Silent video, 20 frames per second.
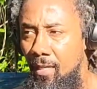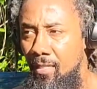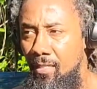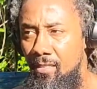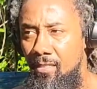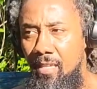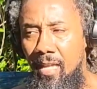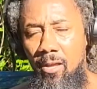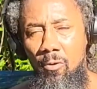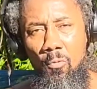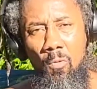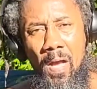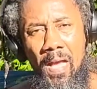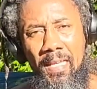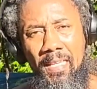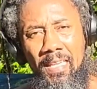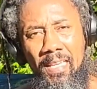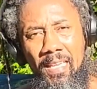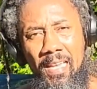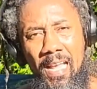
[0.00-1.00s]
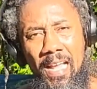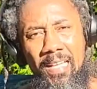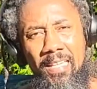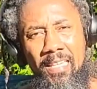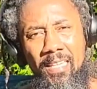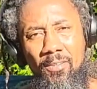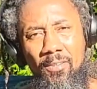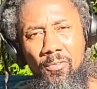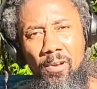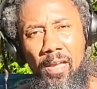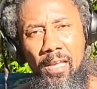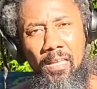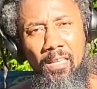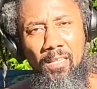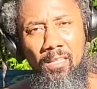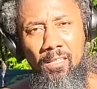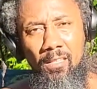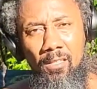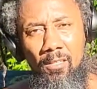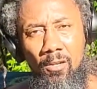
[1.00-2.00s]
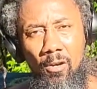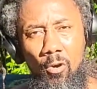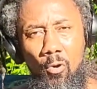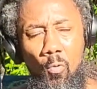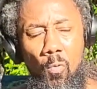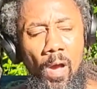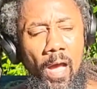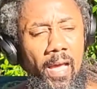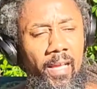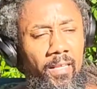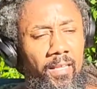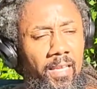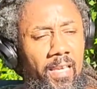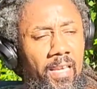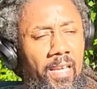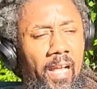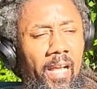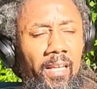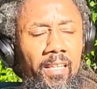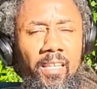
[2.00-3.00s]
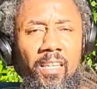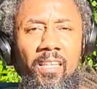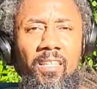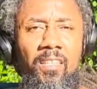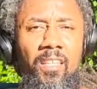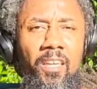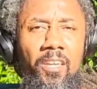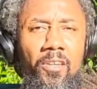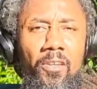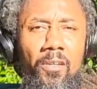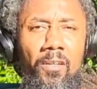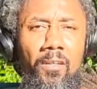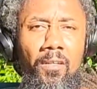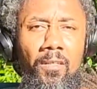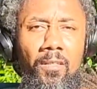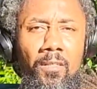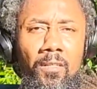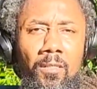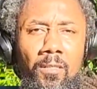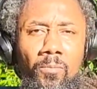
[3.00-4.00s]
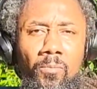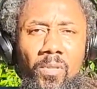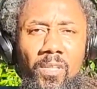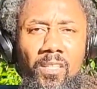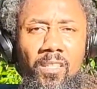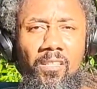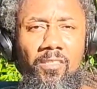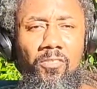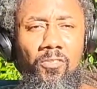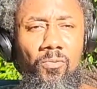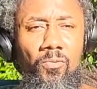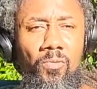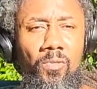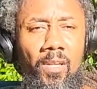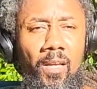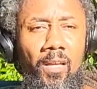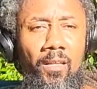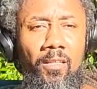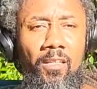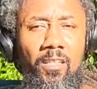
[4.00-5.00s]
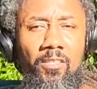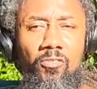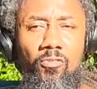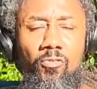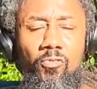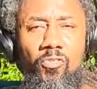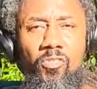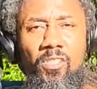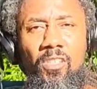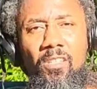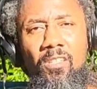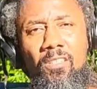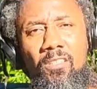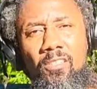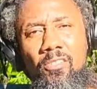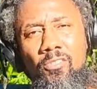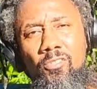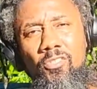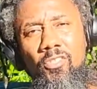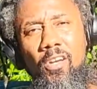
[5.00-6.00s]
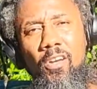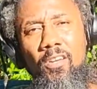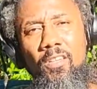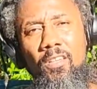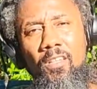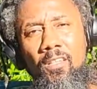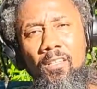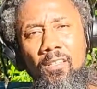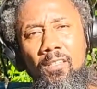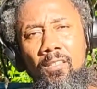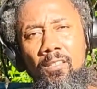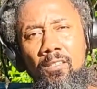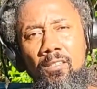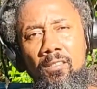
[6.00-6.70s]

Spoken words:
And it's like, why can't I get right? Or why can't I get there? because you still on your journey.